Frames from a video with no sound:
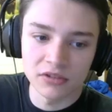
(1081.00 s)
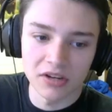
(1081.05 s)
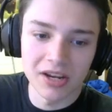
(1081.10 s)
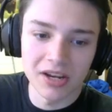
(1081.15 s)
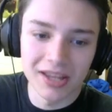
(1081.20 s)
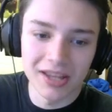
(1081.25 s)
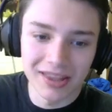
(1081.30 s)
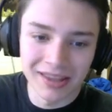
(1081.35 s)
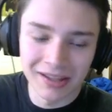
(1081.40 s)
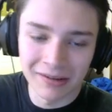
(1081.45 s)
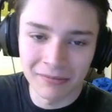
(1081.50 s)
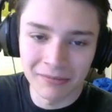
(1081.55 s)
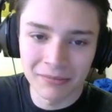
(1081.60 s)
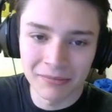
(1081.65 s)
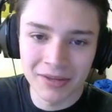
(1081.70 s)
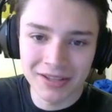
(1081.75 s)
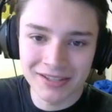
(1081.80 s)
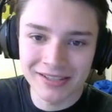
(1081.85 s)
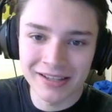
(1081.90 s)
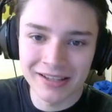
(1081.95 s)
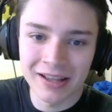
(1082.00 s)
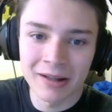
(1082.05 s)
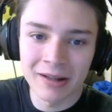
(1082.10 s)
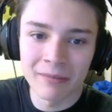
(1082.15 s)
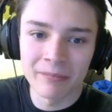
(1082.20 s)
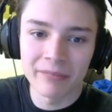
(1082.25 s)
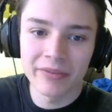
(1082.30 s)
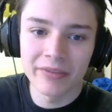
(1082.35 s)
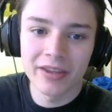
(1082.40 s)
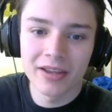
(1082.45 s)
anything, but
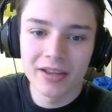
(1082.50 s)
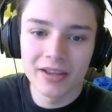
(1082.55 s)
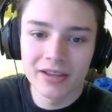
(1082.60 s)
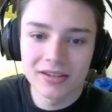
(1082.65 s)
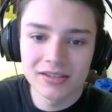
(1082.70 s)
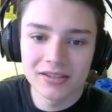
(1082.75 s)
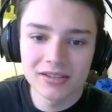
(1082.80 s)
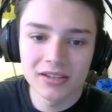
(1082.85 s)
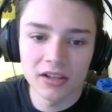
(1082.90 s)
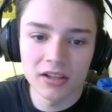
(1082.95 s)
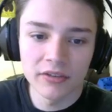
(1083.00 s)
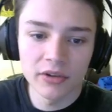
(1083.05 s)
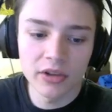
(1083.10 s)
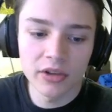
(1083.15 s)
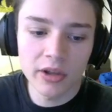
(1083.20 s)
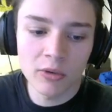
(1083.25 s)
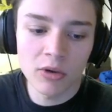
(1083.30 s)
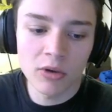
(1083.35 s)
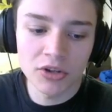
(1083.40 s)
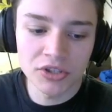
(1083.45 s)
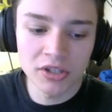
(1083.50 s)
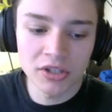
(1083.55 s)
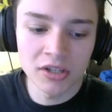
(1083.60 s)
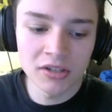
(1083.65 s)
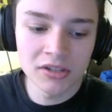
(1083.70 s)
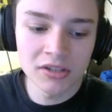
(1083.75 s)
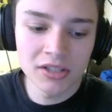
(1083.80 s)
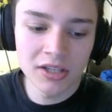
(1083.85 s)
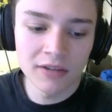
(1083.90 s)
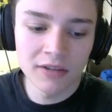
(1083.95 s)
still, if you like watching good
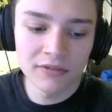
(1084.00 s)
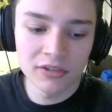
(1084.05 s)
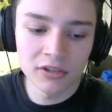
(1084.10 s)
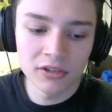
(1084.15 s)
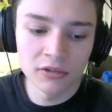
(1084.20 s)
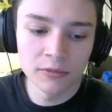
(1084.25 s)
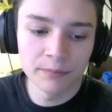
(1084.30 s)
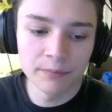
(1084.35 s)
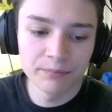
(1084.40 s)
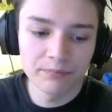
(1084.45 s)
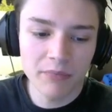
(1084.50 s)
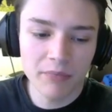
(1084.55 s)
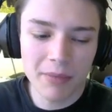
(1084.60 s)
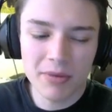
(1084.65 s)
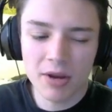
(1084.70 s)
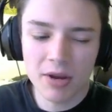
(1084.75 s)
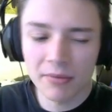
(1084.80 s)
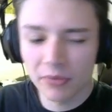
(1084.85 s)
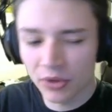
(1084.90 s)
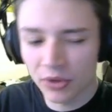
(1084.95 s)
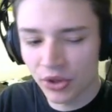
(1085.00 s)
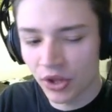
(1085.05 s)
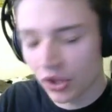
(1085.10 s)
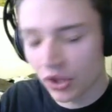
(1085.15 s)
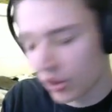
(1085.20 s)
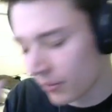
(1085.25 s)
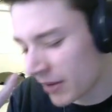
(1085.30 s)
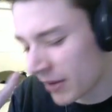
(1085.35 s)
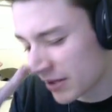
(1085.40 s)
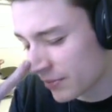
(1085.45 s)
TF2, maybe not with like the
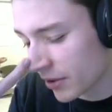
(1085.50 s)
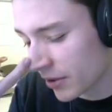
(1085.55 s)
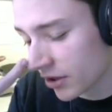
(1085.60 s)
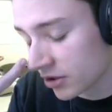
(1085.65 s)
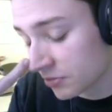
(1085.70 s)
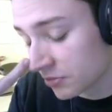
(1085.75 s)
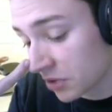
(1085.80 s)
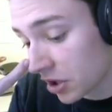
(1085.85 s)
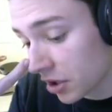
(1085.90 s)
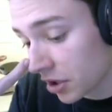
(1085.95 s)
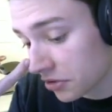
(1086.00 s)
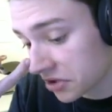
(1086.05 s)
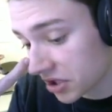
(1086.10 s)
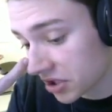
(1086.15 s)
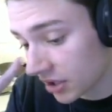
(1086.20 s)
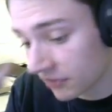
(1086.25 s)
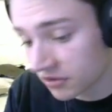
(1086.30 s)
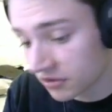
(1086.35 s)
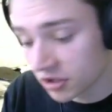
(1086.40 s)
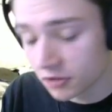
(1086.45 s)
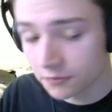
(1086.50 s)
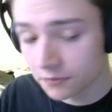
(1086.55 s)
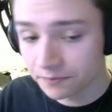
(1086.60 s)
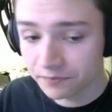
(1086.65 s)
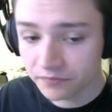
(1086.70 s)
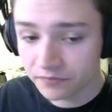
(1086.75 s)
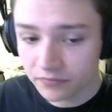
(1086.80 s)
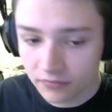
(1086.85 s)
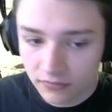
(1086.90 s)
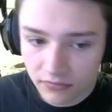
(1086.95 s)
best players, but close TF2,
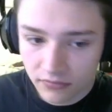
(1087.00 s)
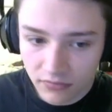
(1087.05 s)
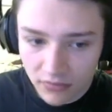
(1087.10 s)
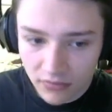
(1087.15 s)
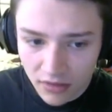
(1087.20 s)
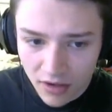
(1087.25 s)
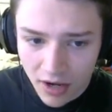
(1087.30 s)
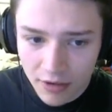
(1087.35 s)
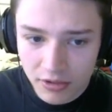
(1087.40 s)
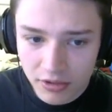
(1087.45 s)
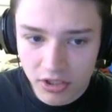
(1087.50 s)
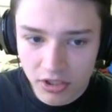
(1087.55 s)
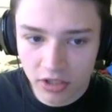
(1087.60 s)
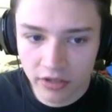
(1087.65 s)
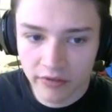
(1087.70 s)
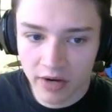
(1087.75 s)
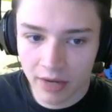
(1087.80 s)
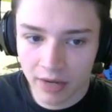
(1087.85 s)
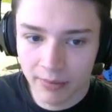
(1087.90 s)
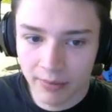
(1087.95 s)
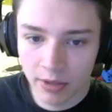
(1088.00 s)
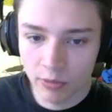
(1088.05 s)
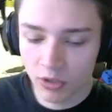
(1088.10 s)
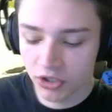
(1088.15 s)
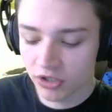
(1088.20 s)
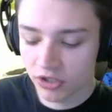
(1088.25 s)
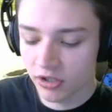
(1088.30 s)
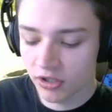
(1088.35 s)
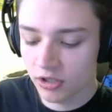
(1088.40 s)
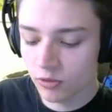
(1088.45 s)
I would certainly recommend
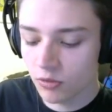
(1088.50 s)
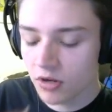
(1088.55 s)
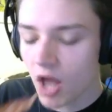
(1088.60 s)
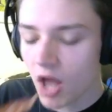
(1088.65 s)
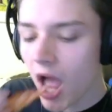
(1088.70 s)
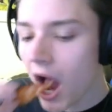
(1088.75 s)
watching this one.